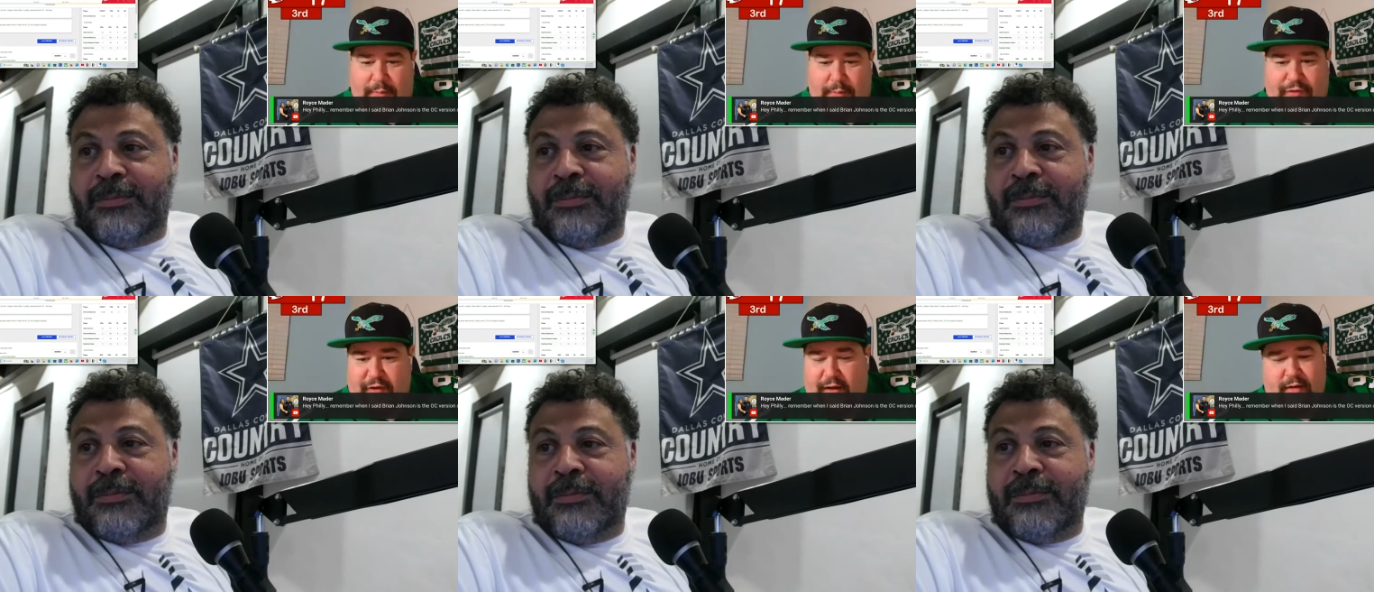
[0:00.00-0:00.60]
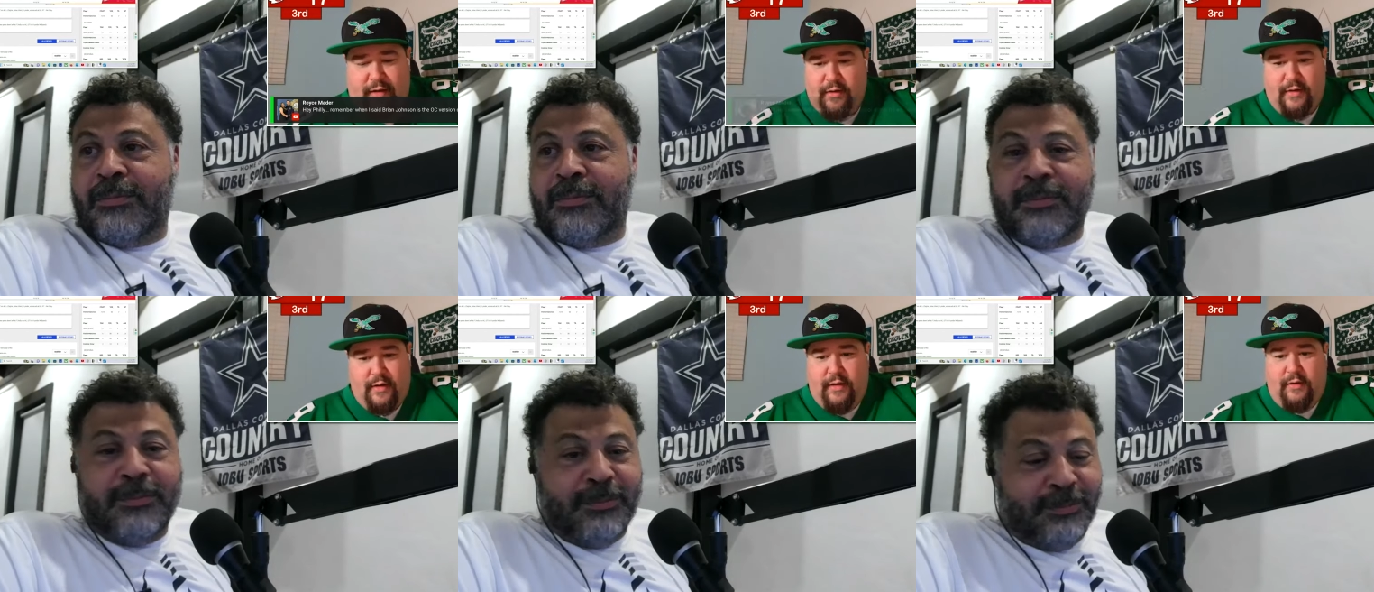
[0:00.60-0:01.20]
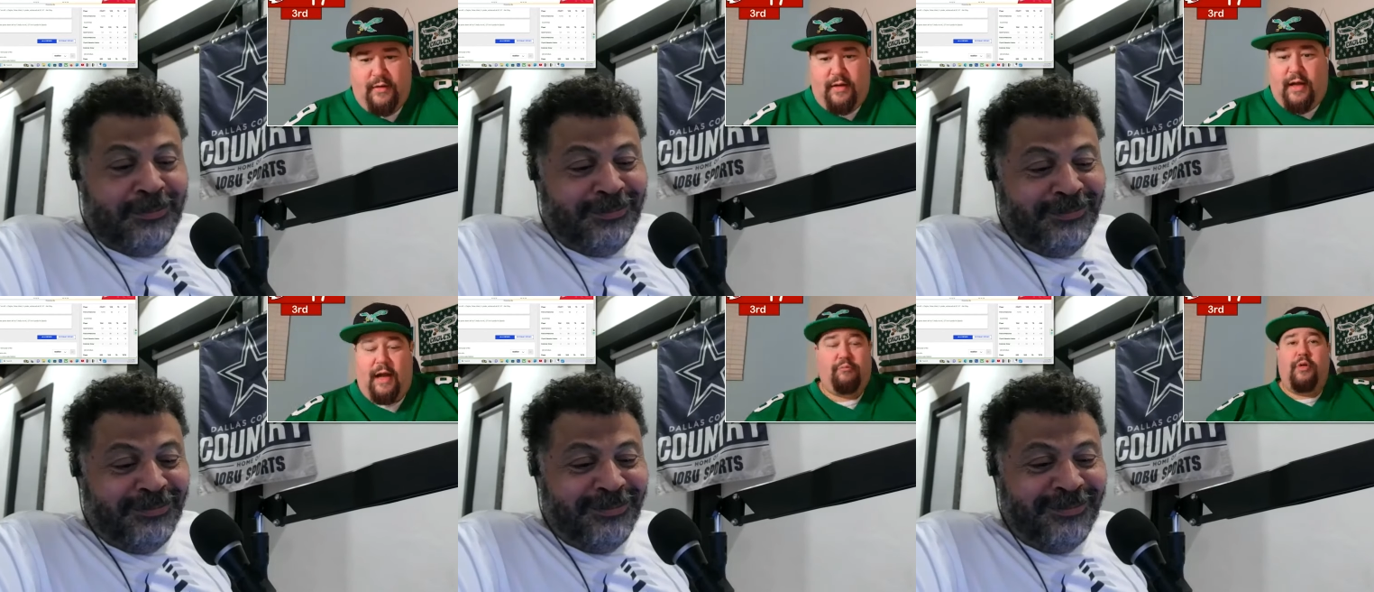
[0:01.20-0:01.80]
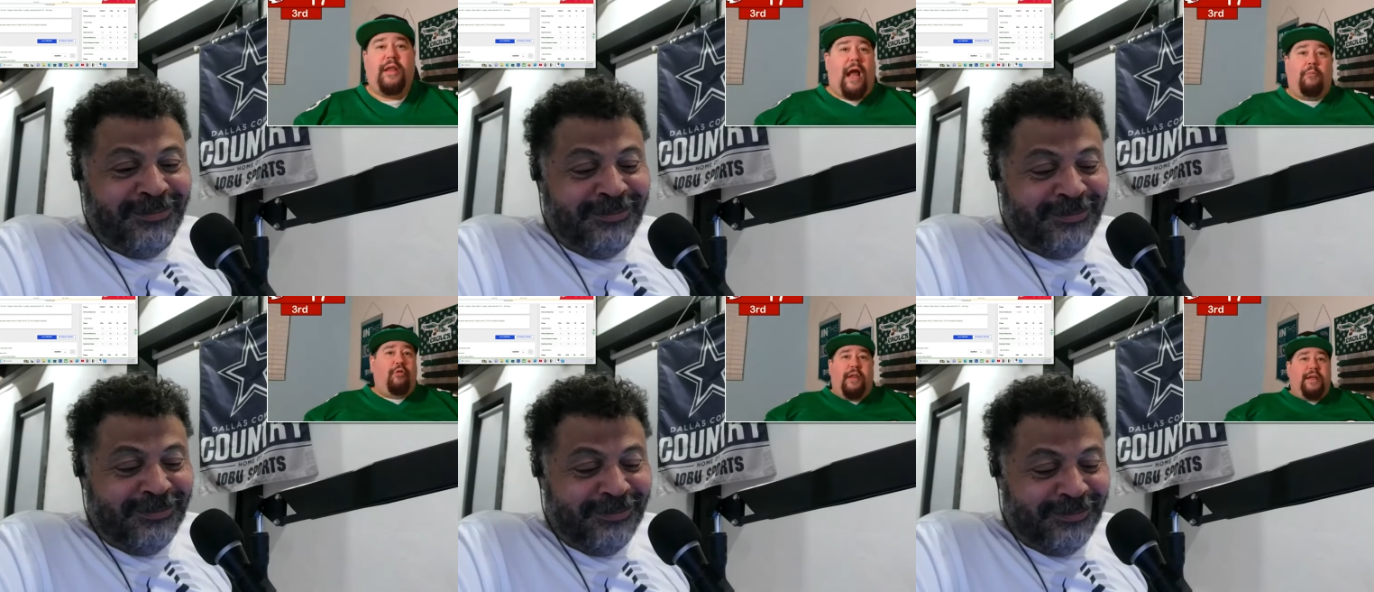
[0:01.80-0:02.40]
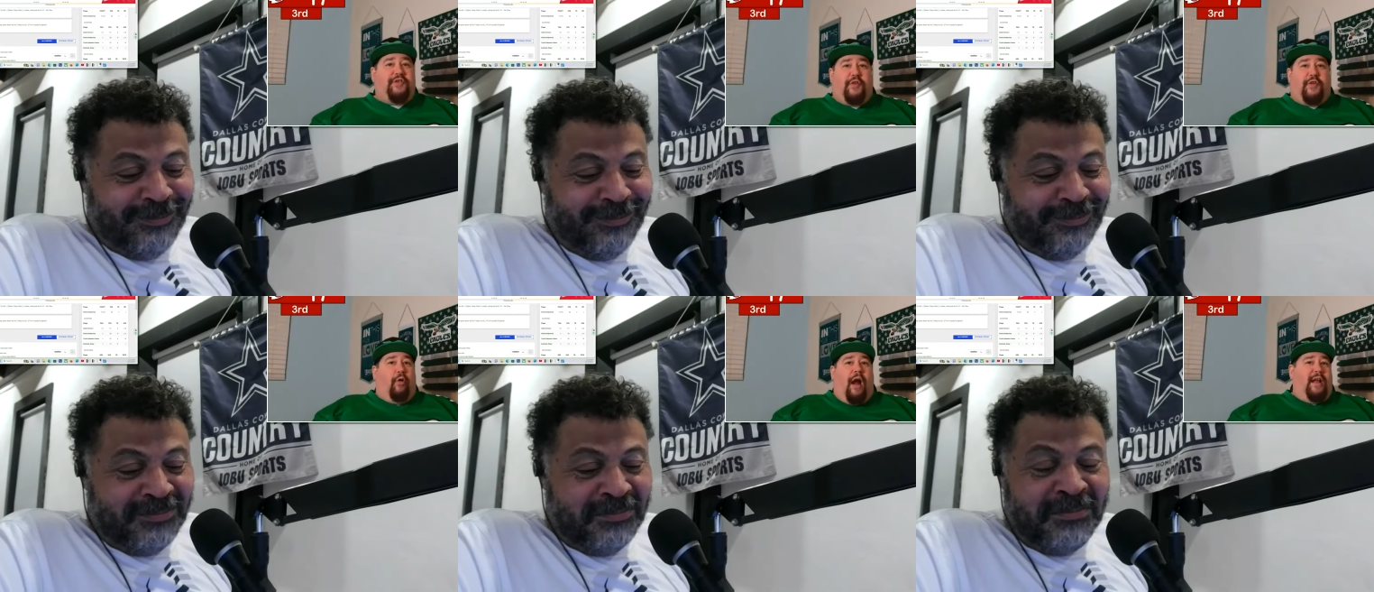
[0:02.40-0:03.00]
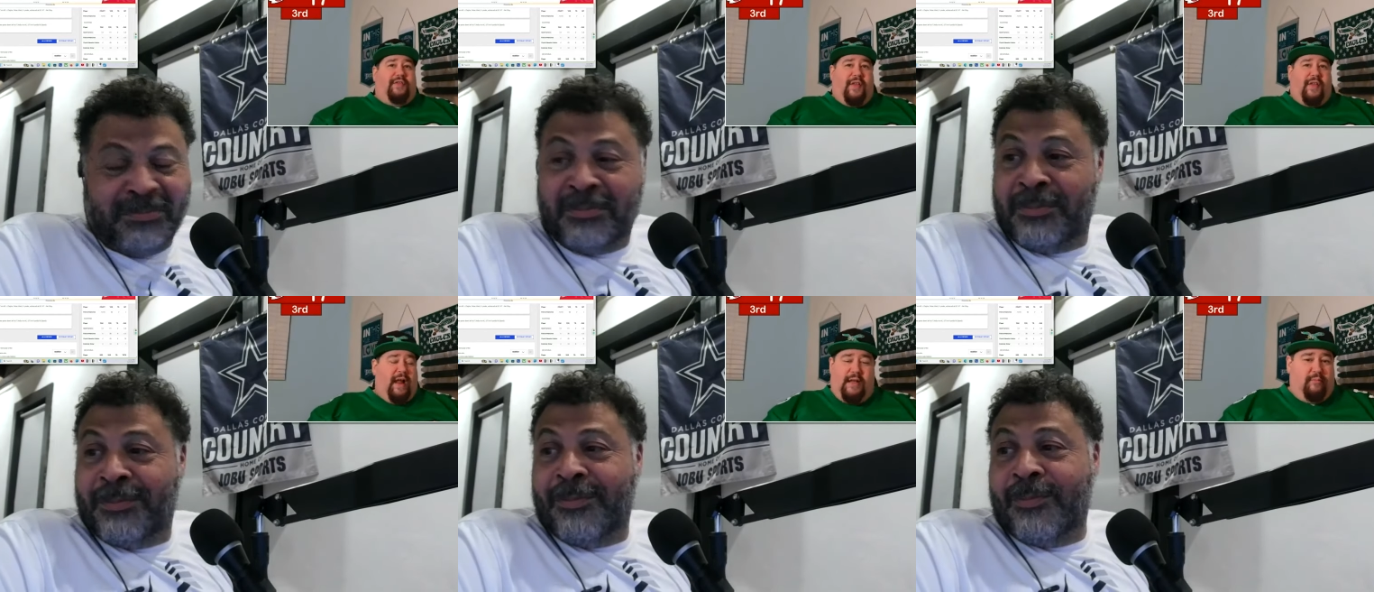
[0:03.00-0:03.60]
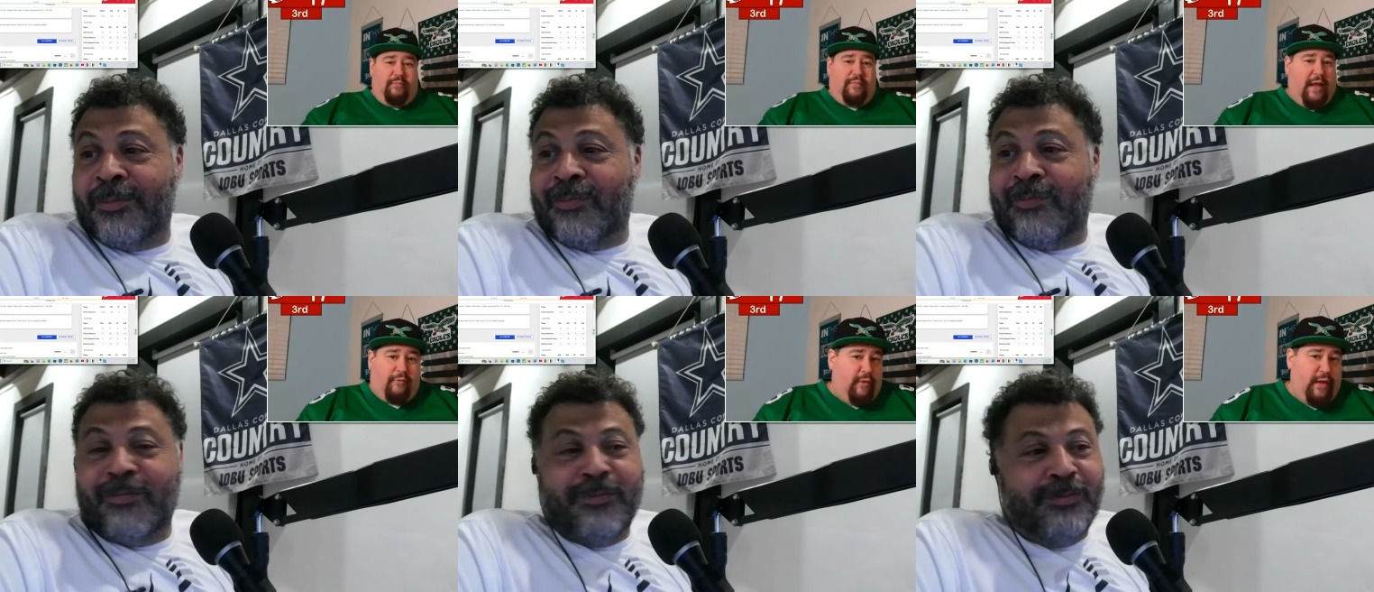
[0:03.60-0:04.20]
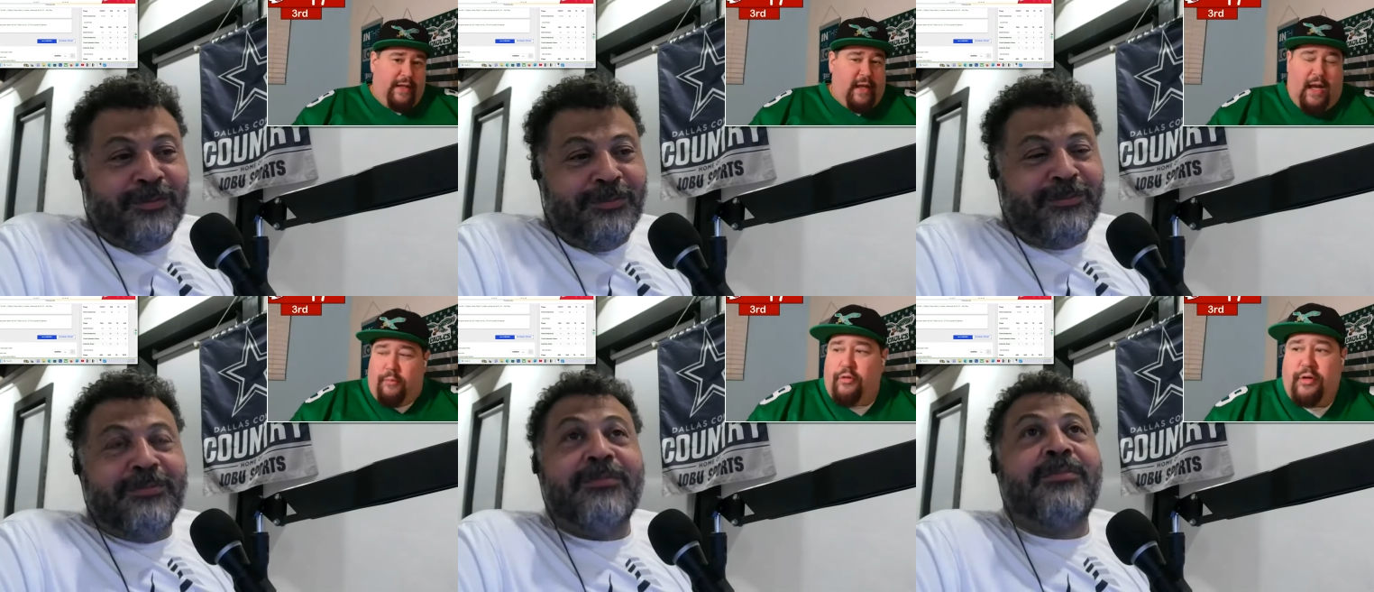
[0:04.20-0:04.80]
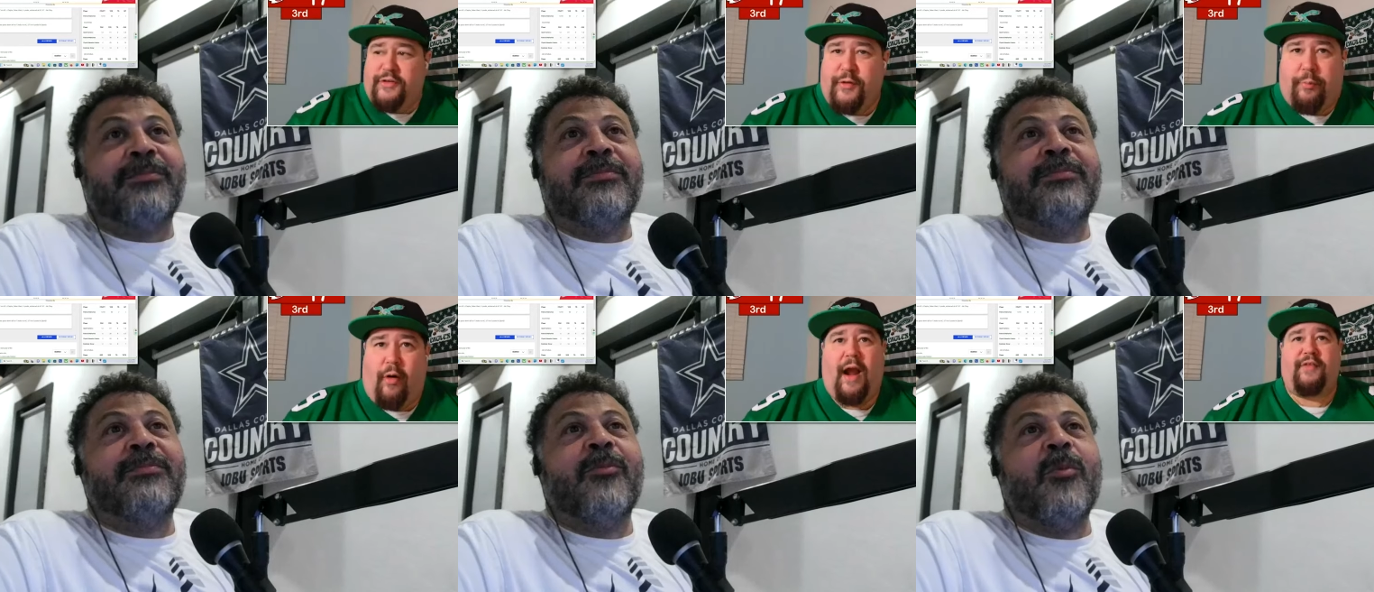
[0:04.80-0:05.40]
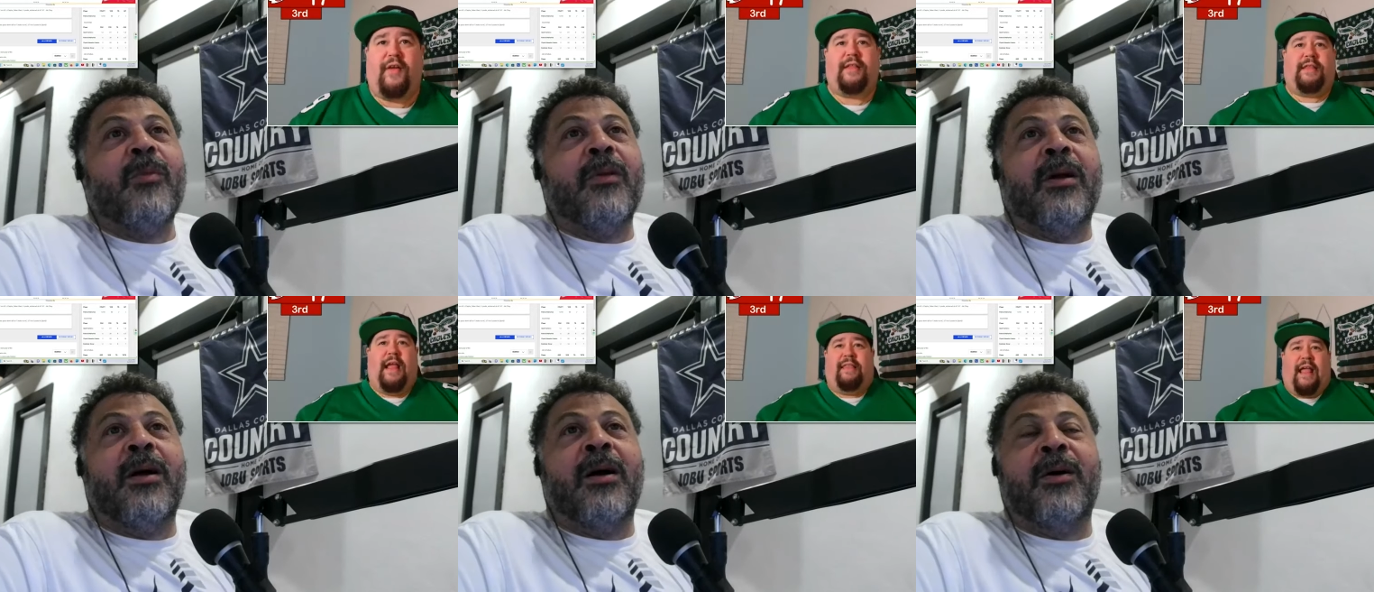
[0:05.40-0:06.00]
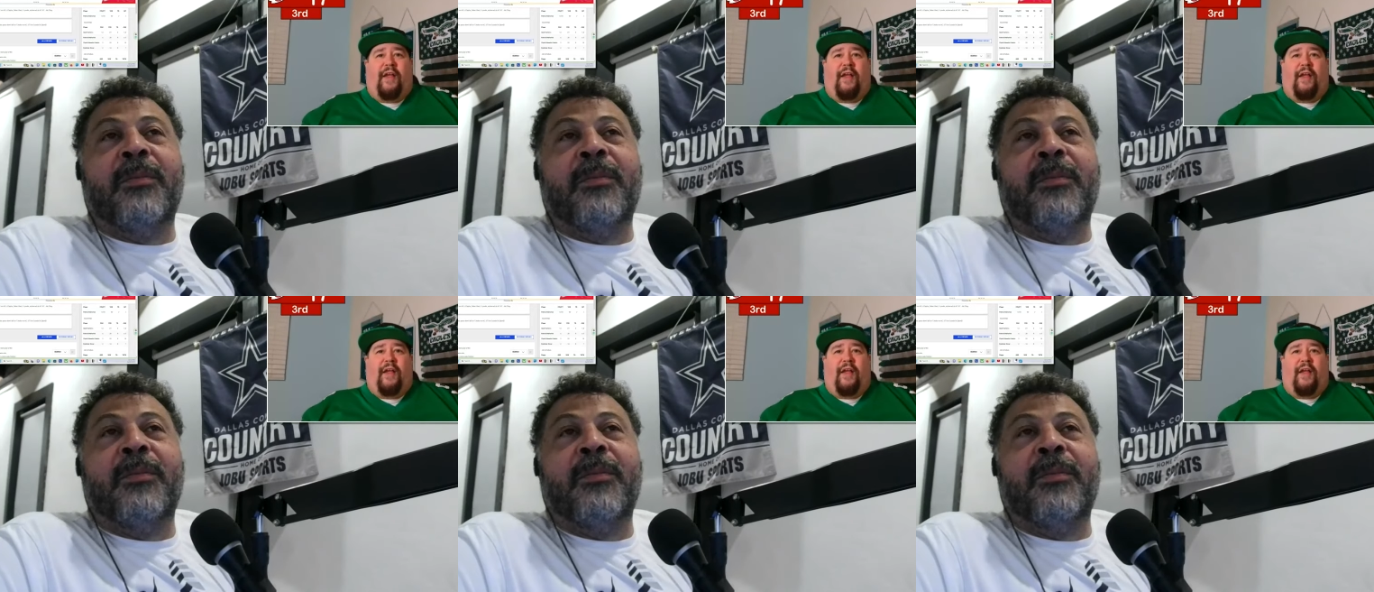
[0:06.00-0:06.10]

Speaker 1: I'm sick. I'm really, I'm really surprised at him. Like, really, I'm really surprised that. that oh that's